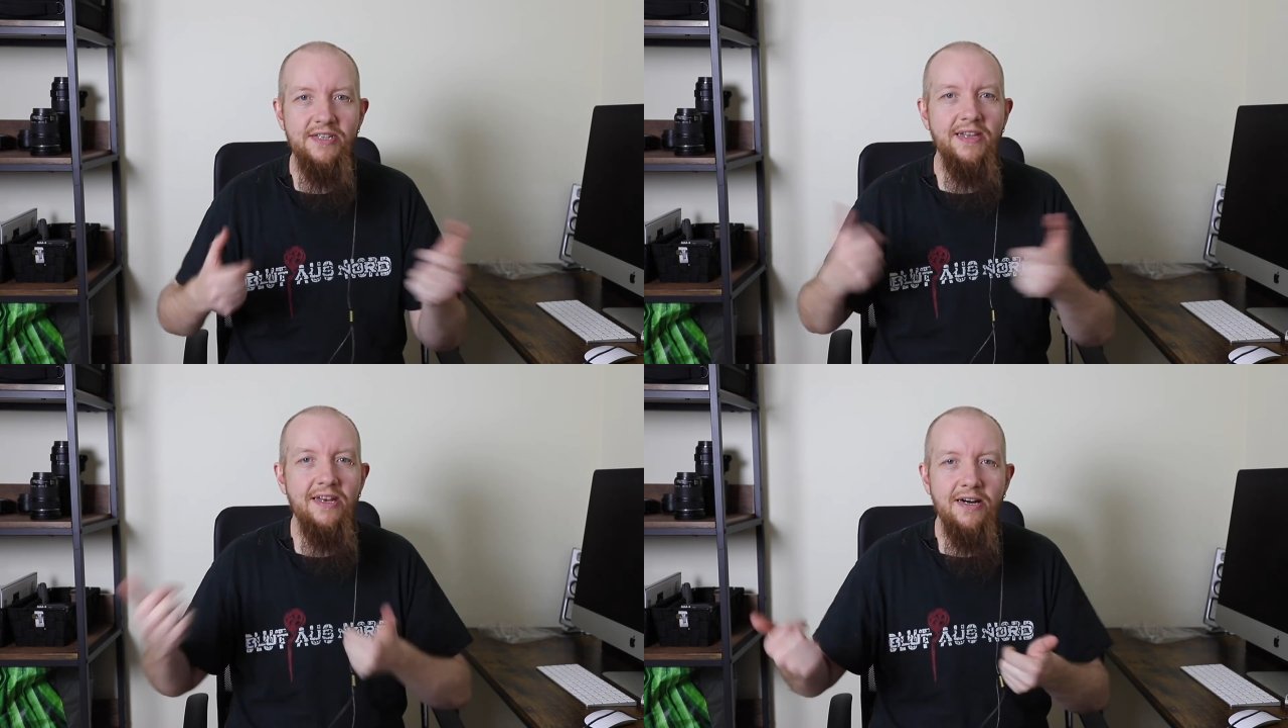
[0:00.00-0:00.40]

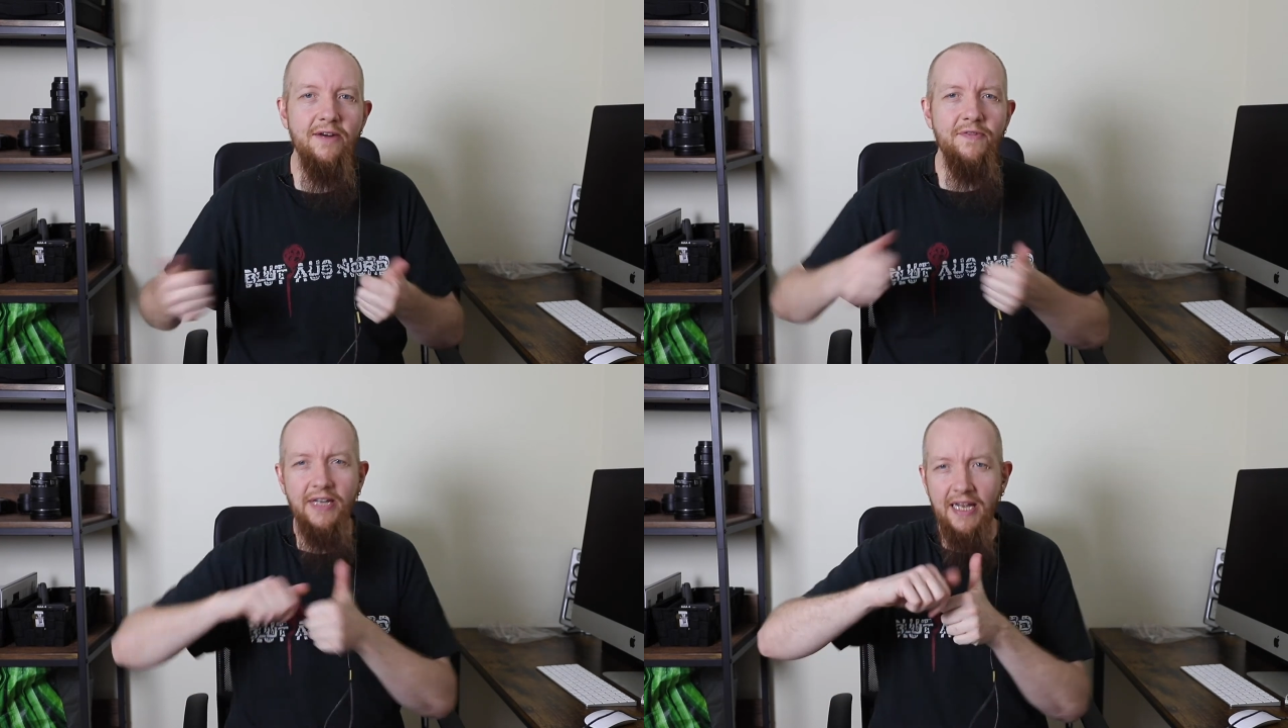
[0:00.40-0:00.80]
and they're
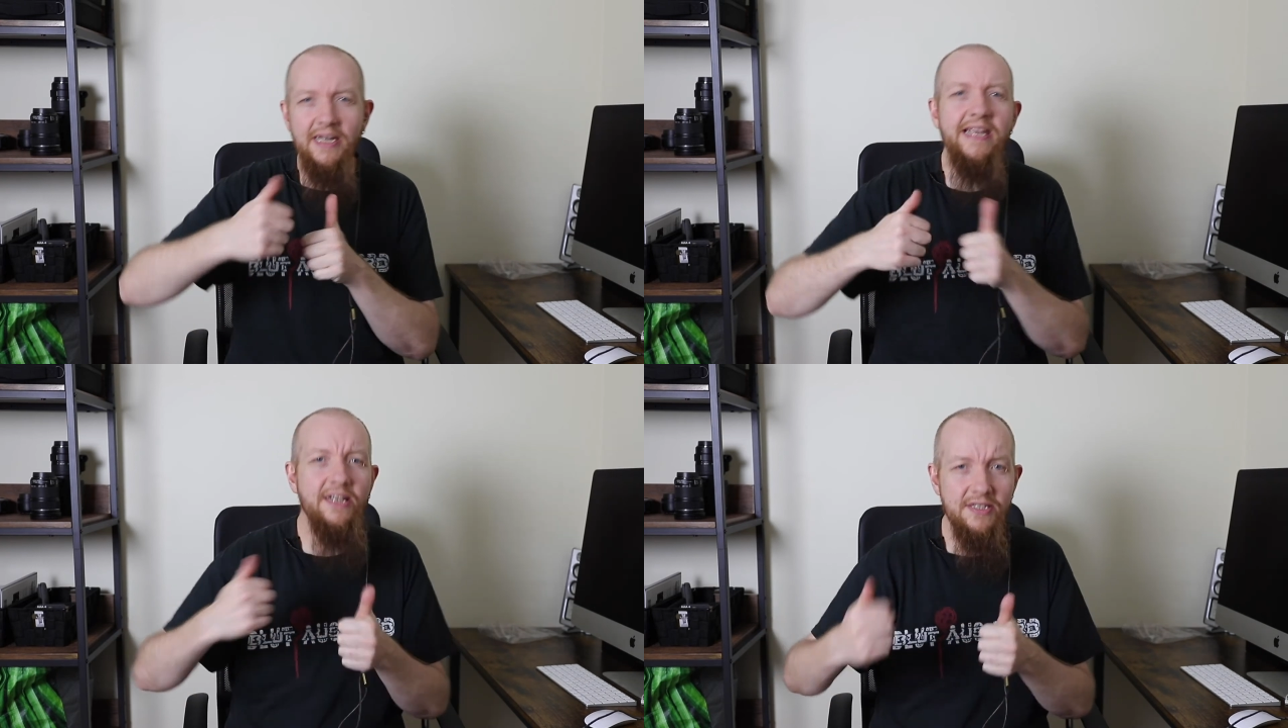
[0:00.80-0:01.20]
laughing, and
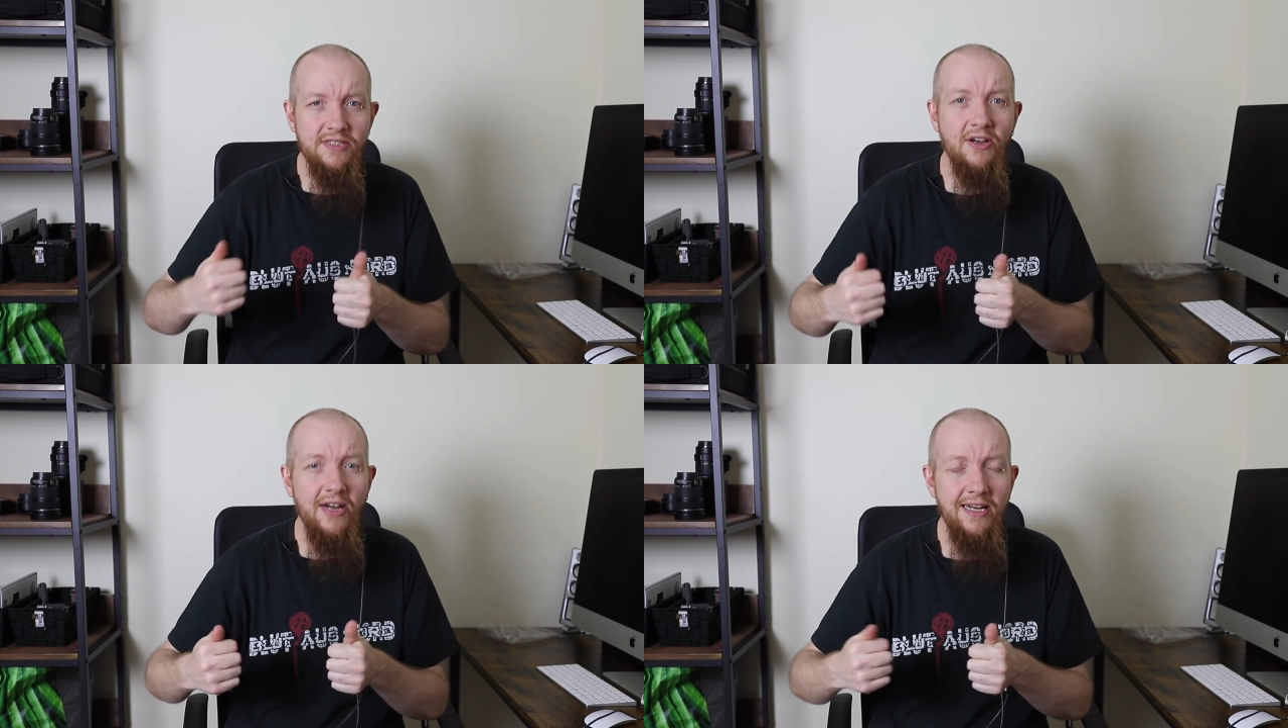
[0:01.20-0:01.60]
he can
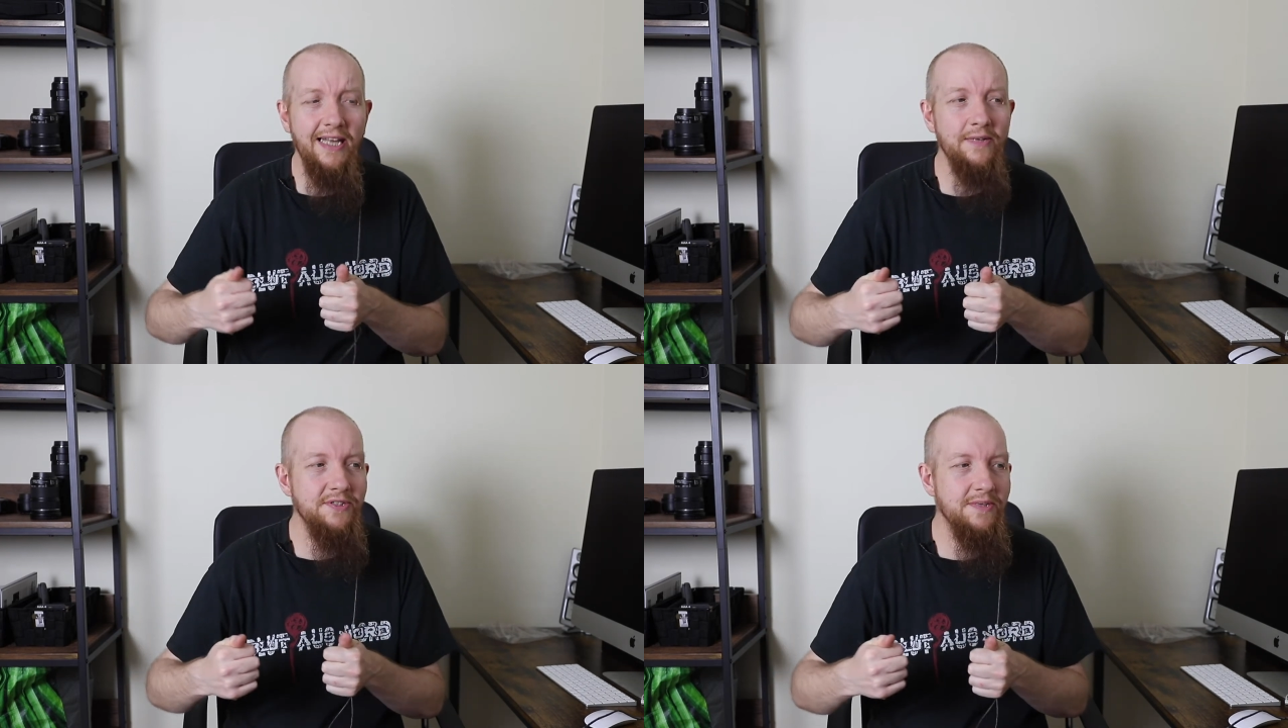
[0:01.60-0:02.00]
sign language